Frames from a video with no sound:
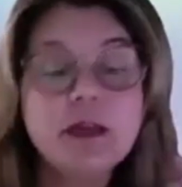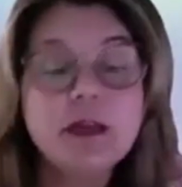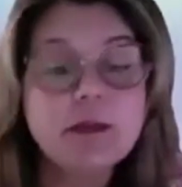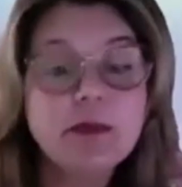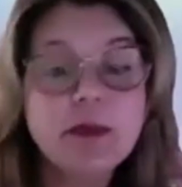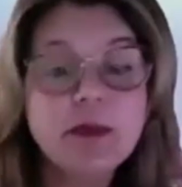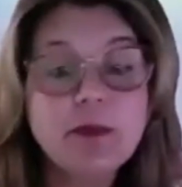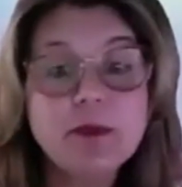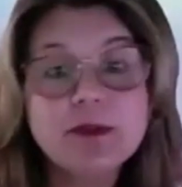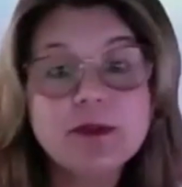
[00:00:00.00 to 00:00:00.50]

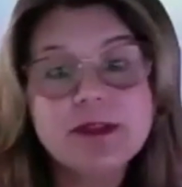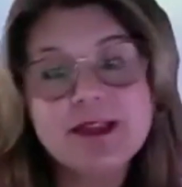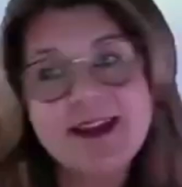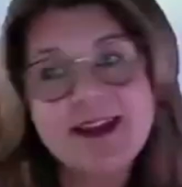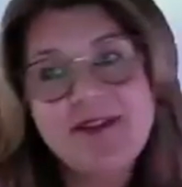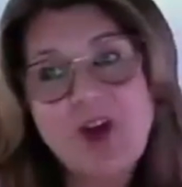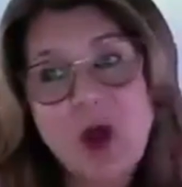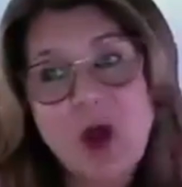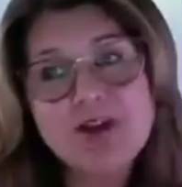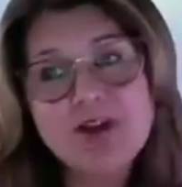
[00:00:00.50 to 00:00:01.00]
People
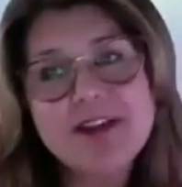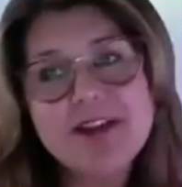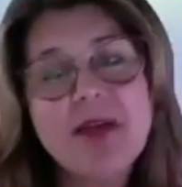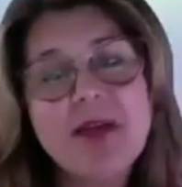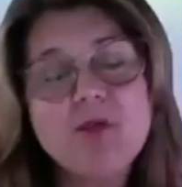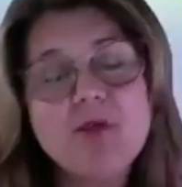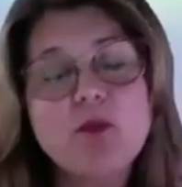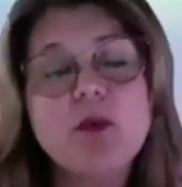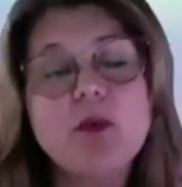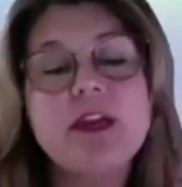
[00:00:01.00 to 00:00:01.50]
have a hard
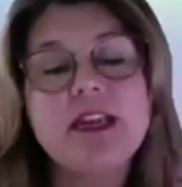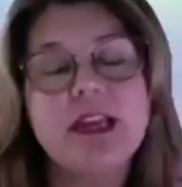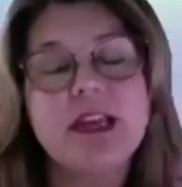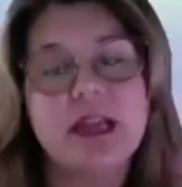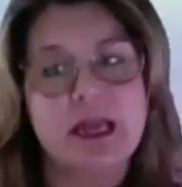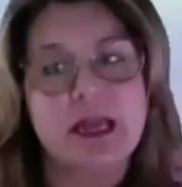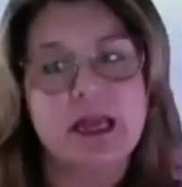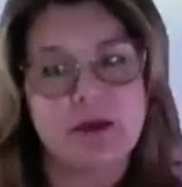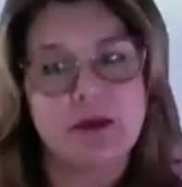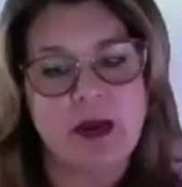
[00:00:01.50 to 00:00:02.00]
time reading
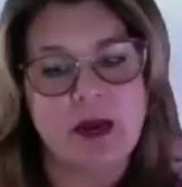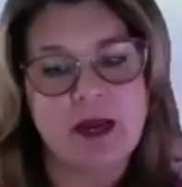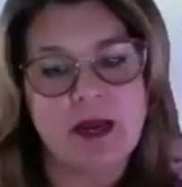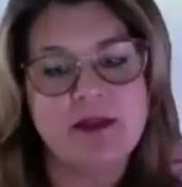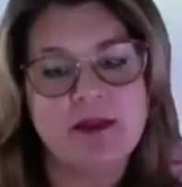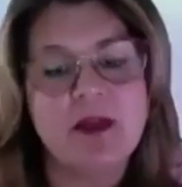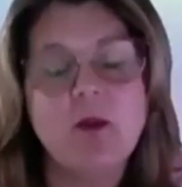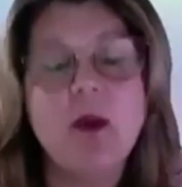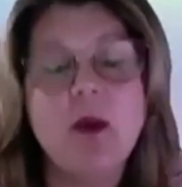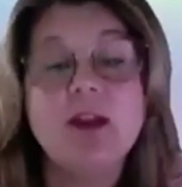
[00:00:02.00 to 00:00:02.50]
it, right?
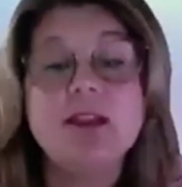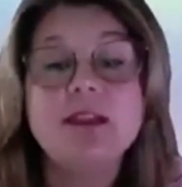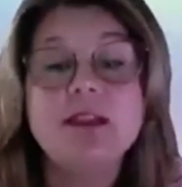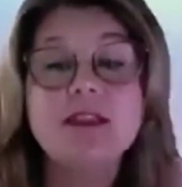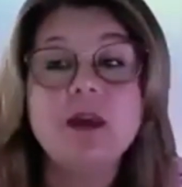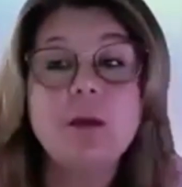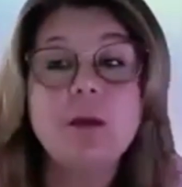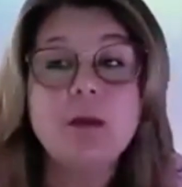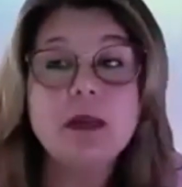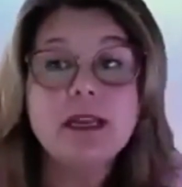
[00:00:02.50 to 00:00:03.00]
They want
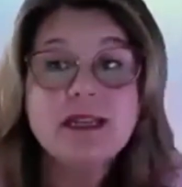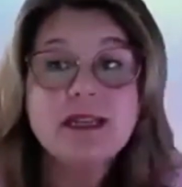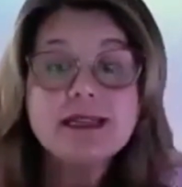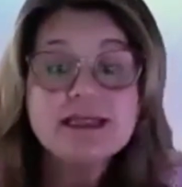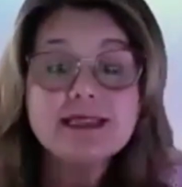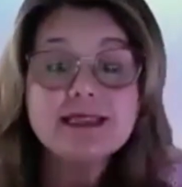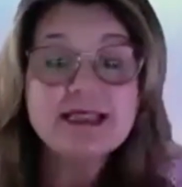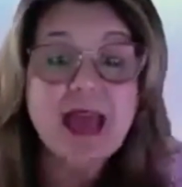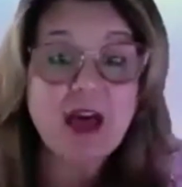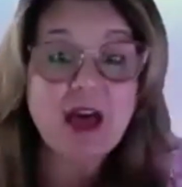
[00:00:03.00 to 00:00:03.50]
somebody to
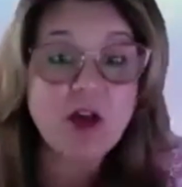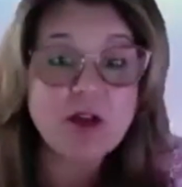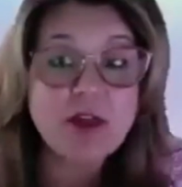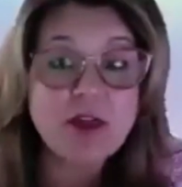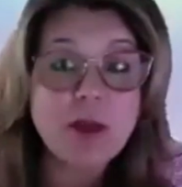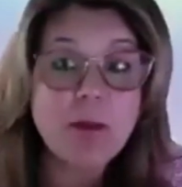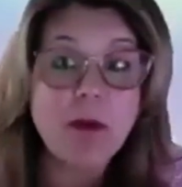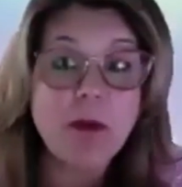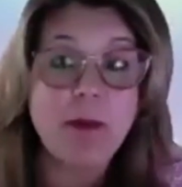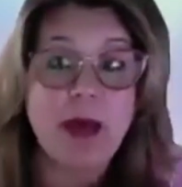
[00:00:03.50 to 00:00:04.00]
tell
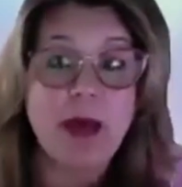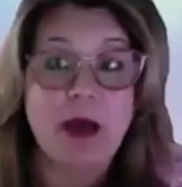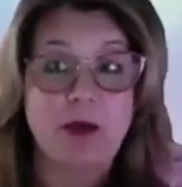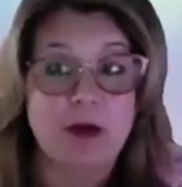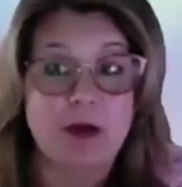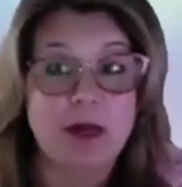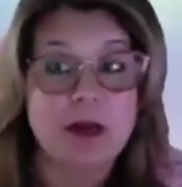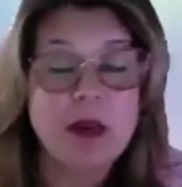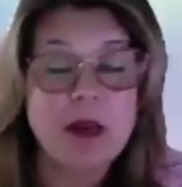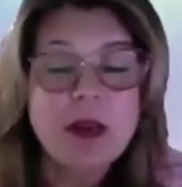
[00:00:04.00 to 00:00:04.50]
them about
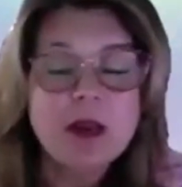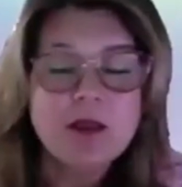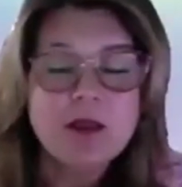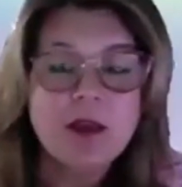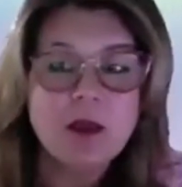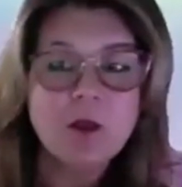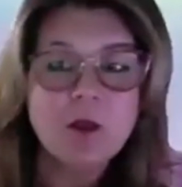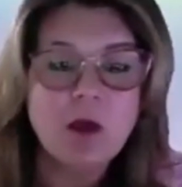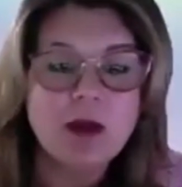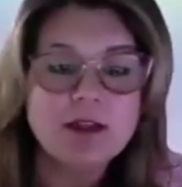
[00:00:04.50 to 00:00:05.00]
it.
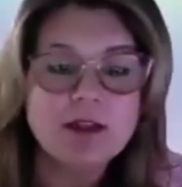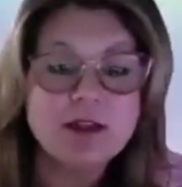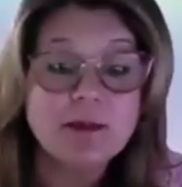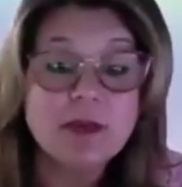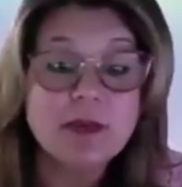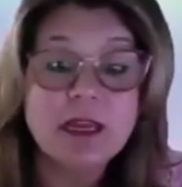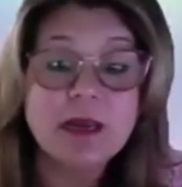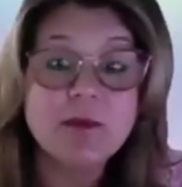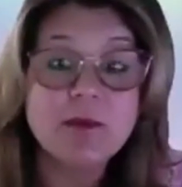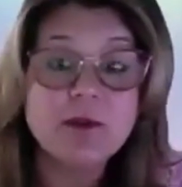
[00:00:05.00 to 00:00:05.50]
They want to
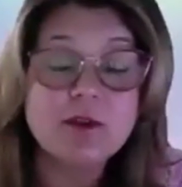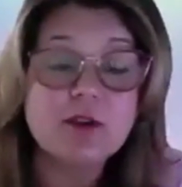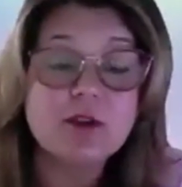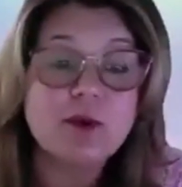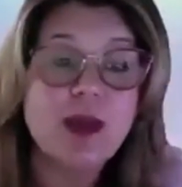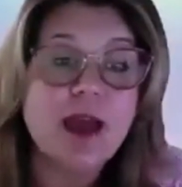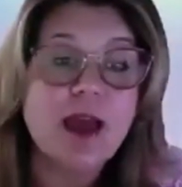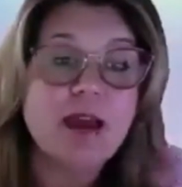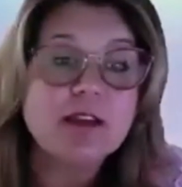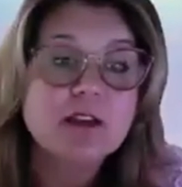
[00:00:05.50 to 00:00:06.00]
be able to
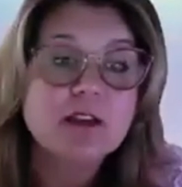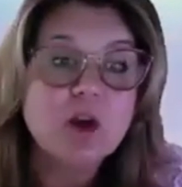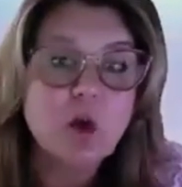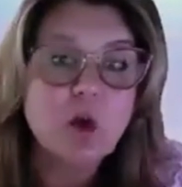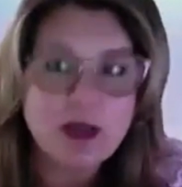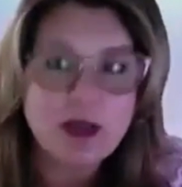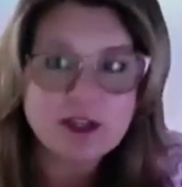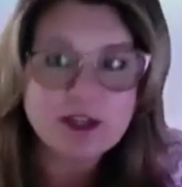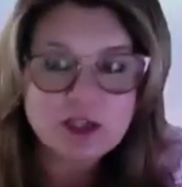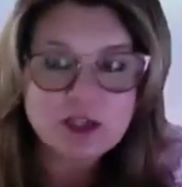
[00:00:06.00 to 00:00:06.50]
ask
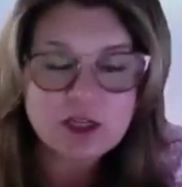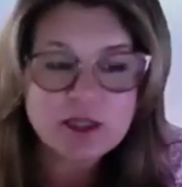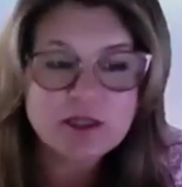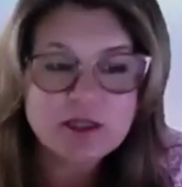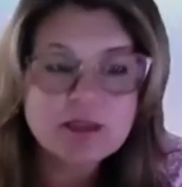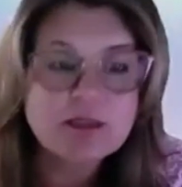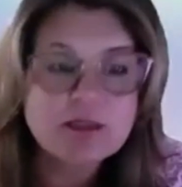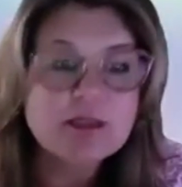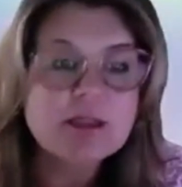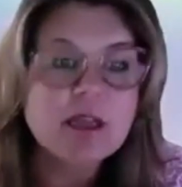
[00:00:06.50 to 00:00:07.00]

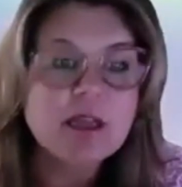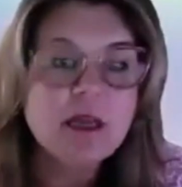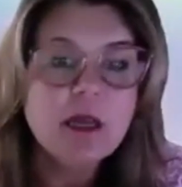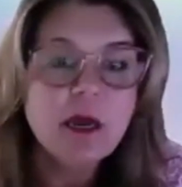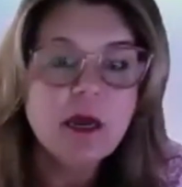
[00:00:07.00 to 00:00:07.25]
questions.